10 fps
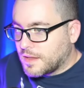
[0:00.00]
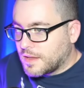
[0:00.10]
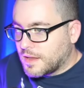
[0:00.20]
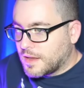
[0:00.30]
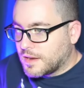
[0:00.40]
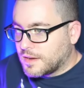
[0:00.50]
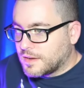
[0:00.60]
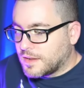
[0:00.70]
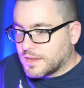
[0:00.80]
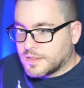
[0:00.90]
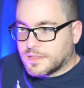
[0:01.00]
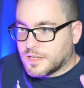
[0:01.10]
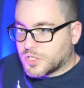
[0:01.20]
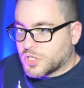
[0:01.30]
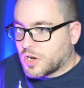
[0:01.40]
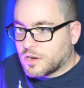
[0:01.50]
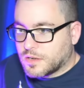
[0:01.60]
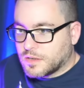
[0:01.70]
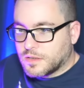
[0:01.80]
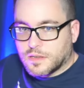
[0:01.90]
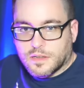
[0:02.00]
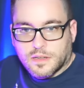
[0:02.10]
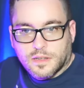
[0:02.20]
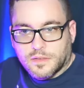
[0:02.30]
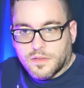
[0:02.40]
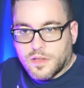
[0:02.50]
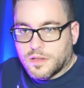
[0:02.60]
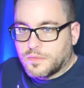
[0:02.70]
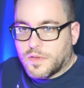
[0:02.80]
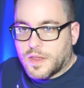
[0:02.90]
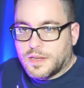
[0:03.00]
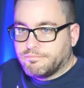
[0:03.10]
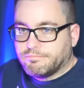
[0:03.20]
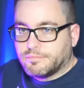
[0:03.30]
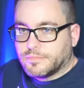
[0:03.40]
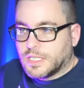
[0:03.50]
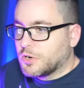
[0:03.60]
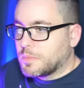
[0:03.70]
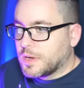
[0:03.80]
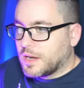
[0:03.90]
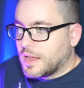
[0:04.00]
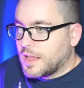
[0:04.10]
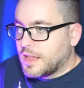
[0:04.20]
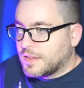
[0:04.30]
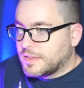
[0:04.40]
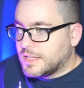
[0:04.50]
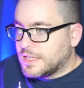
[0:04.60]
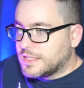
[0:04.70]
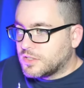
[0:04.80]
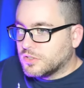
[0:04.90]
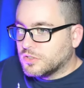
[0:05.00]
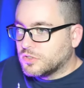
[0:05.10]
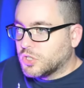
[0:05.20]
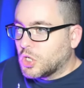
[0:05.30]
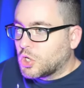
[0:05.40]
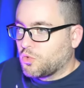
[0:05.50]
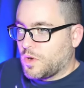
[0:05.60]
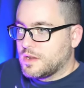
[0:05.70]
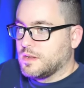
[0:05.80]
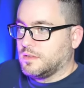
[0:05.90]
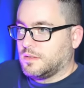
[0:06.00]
And it's Ishar and uh, Fetty gear, but these look great.